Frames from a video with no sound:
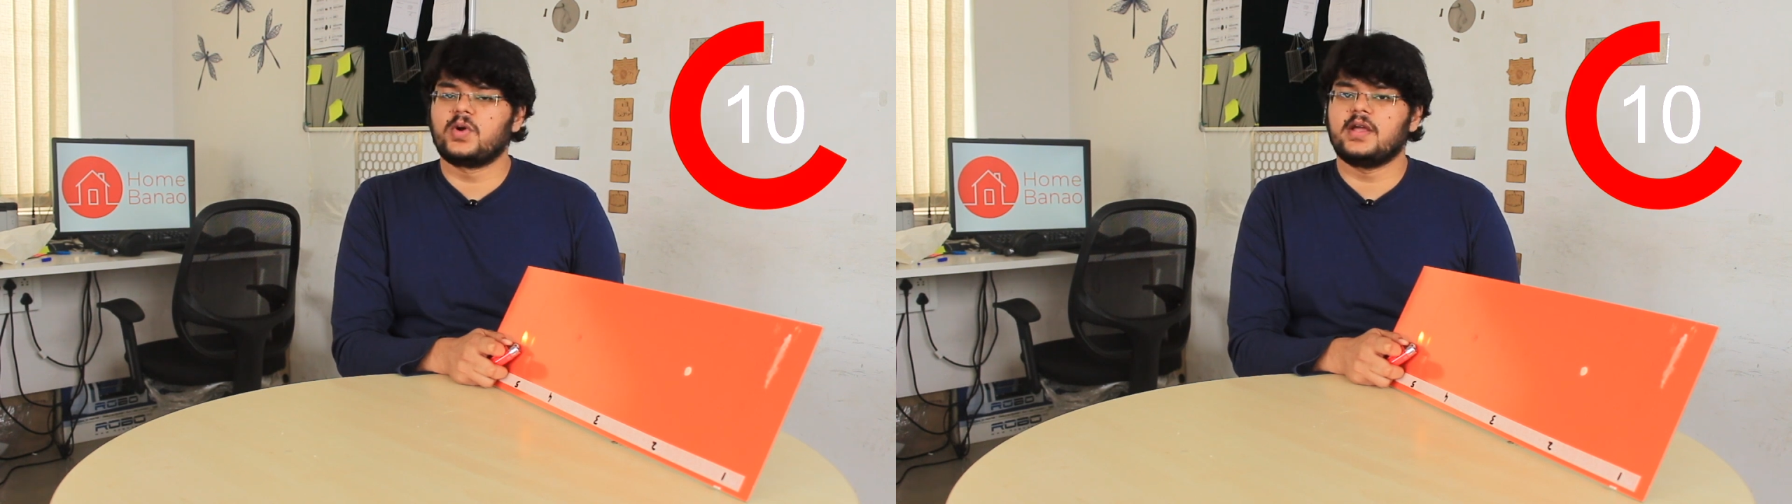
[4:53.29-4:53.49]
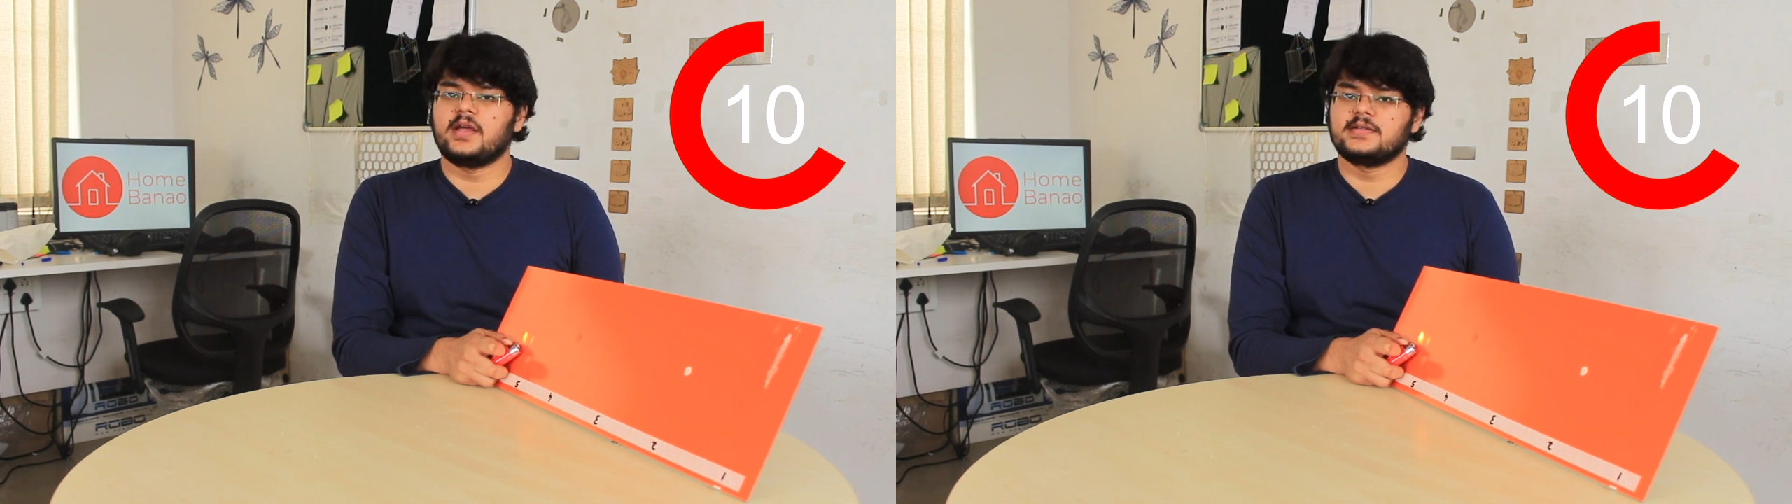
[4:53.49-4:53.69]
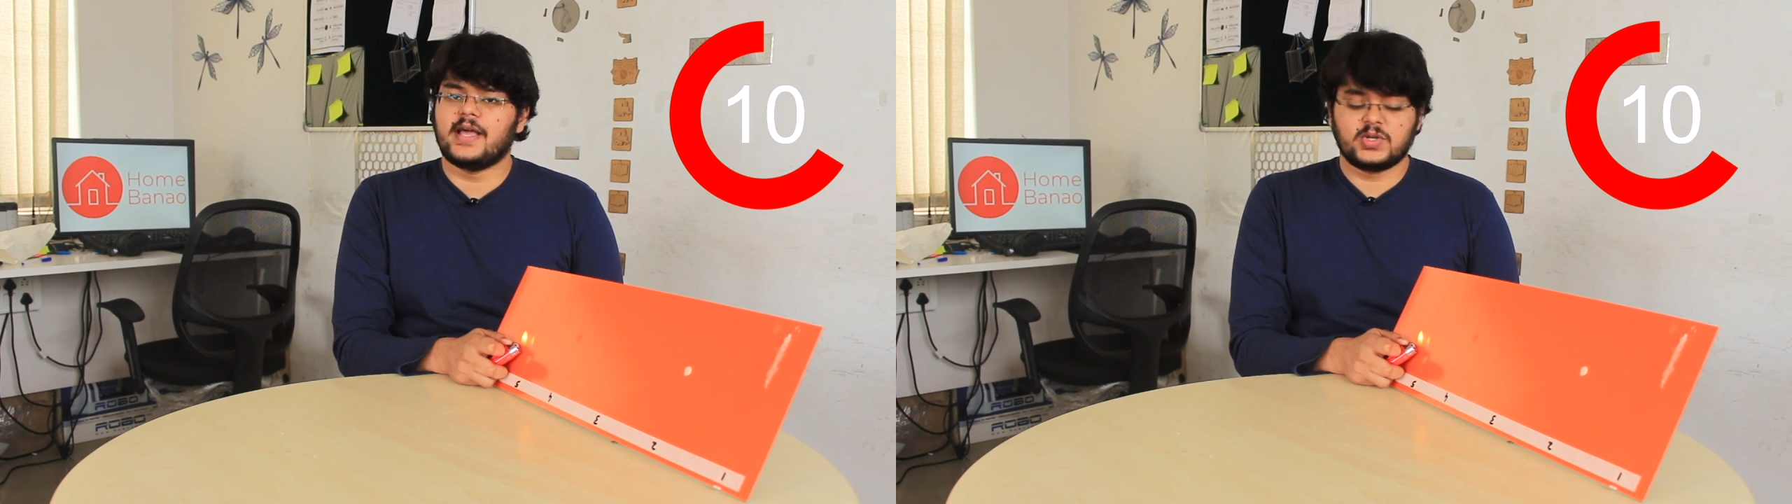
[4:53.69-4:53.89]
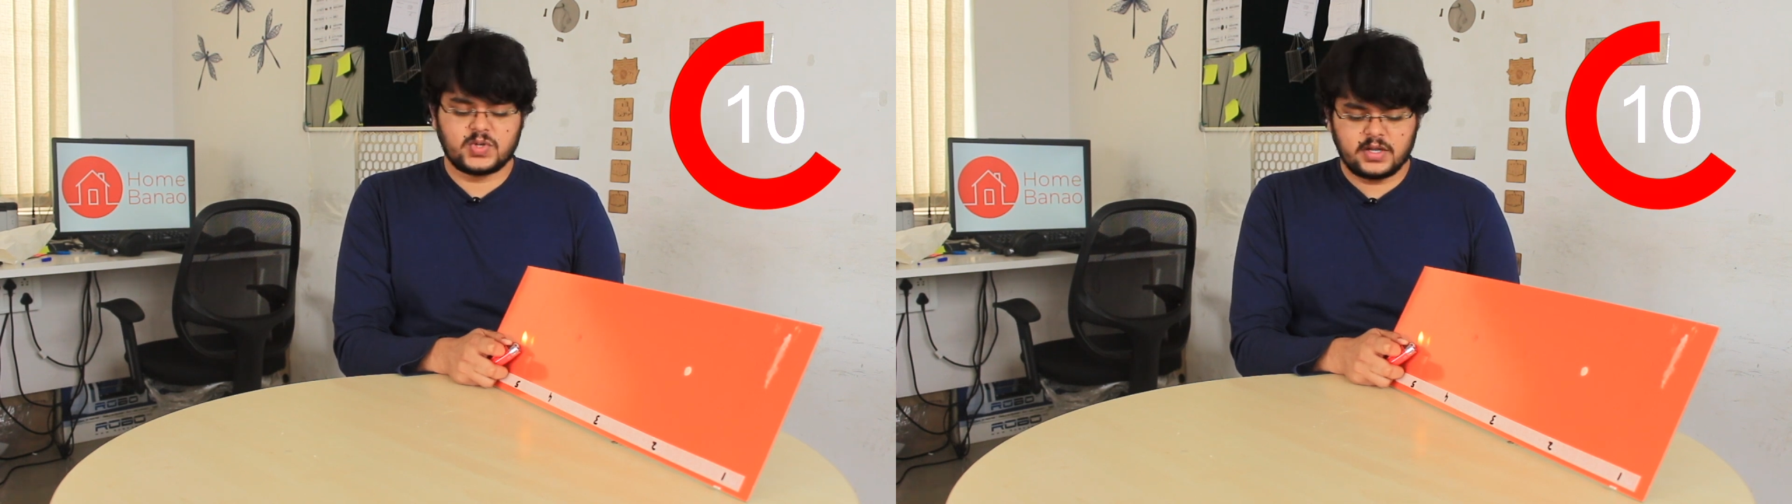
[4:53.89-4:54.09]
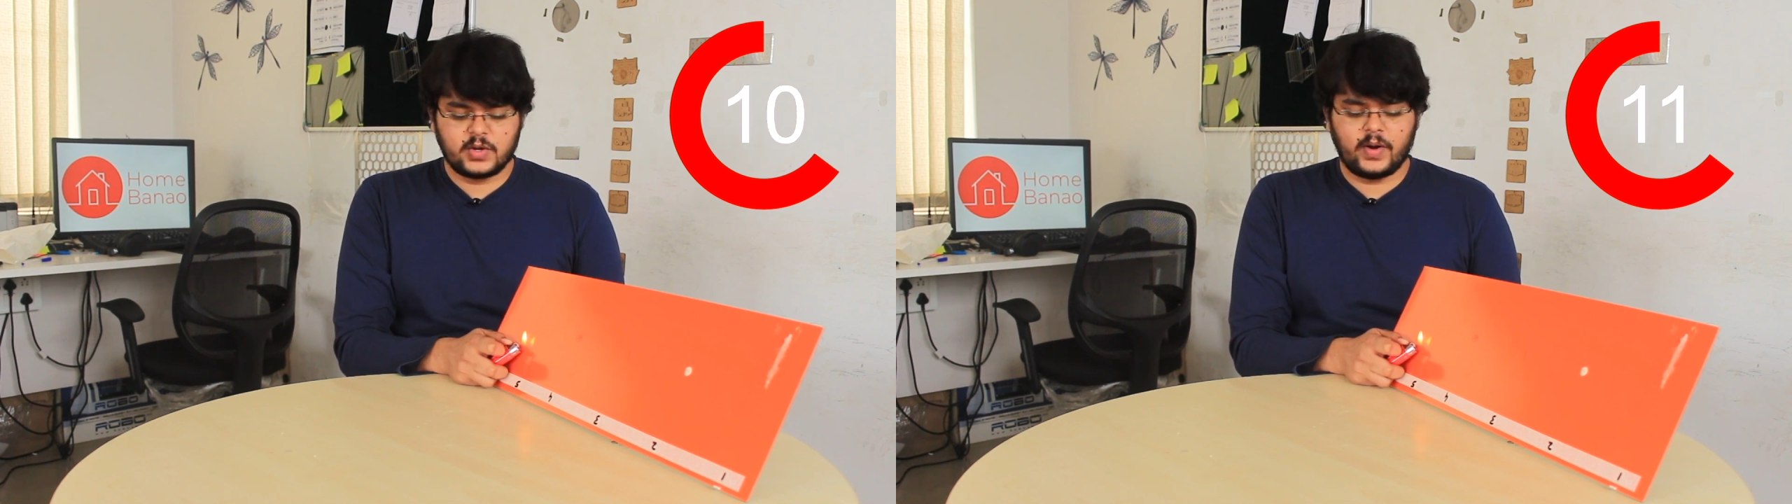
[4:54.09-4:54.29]
coating is
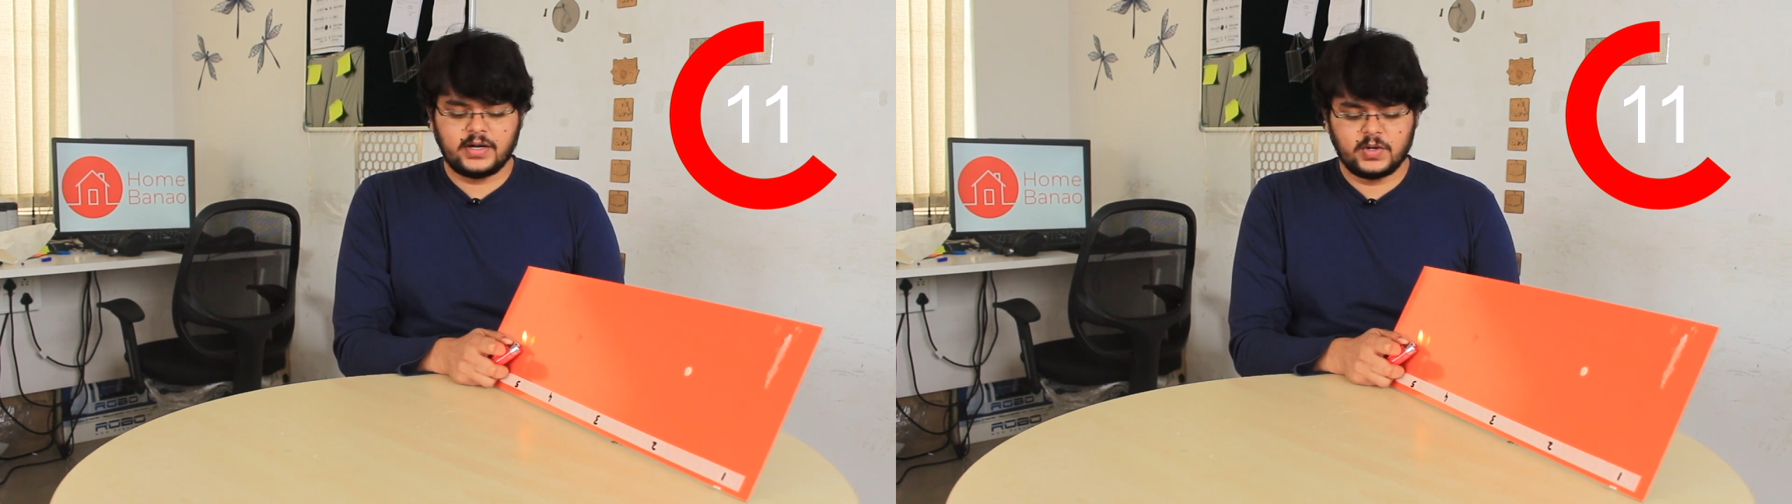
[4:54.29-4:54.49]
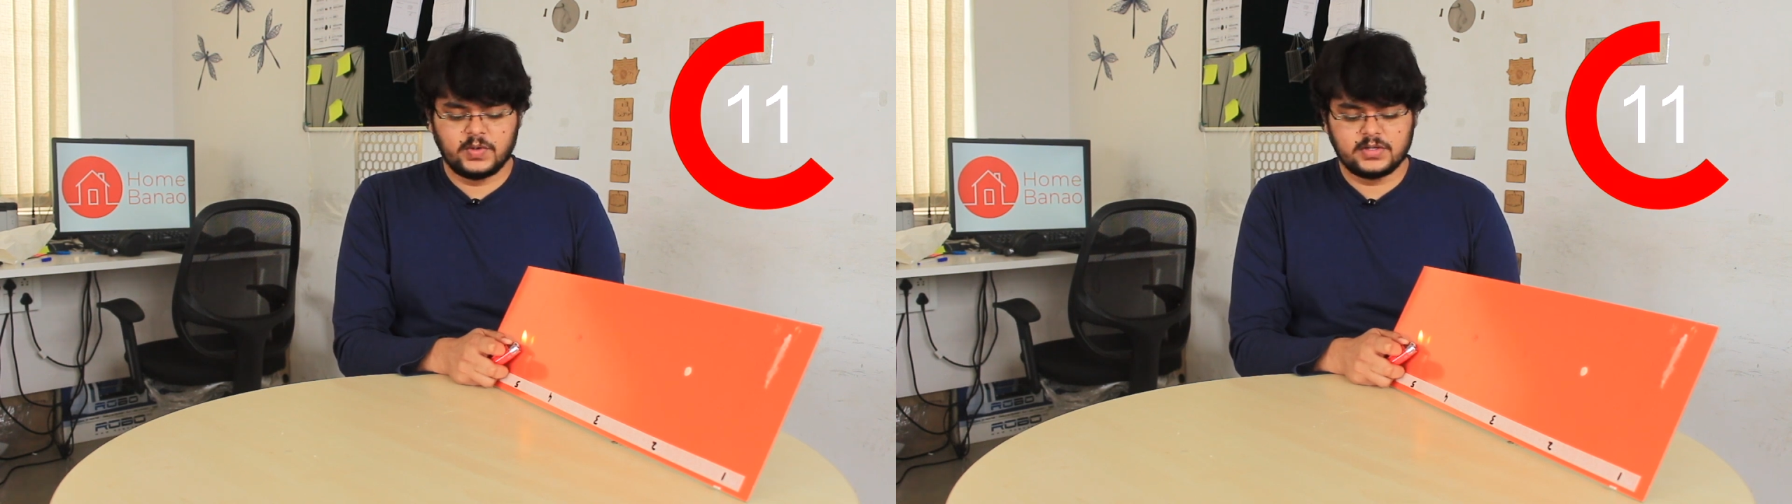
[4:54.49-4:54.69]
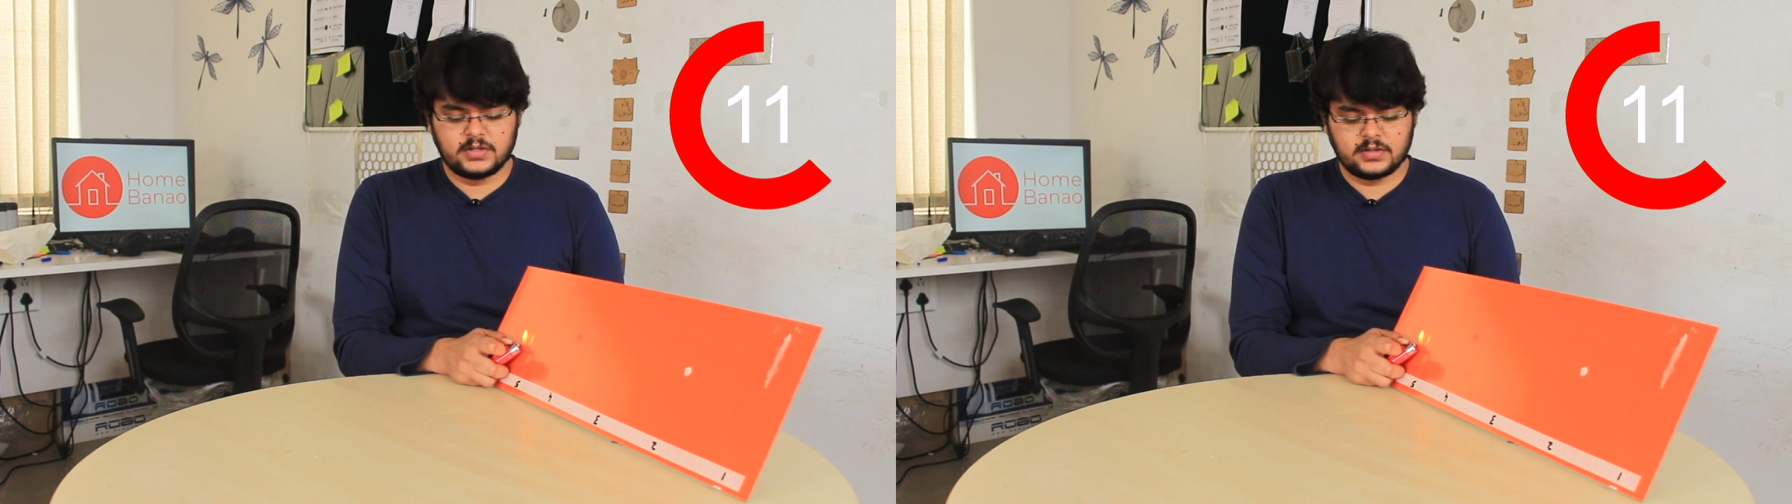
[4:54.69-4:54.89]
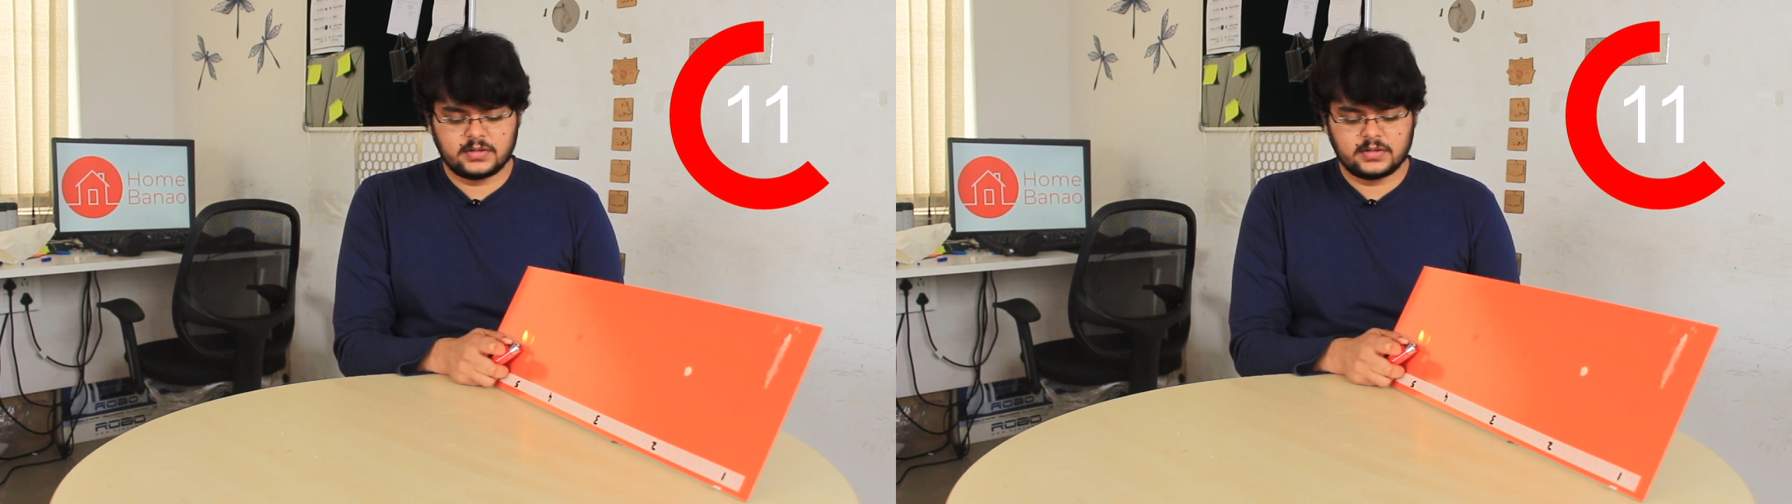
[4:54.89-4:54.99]
actually quite good.